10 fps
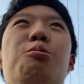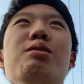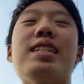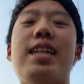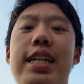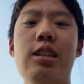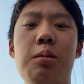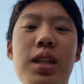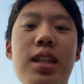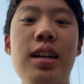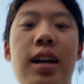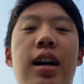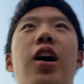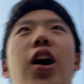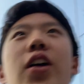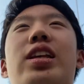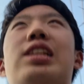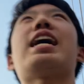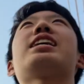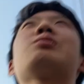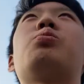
was next to me on the last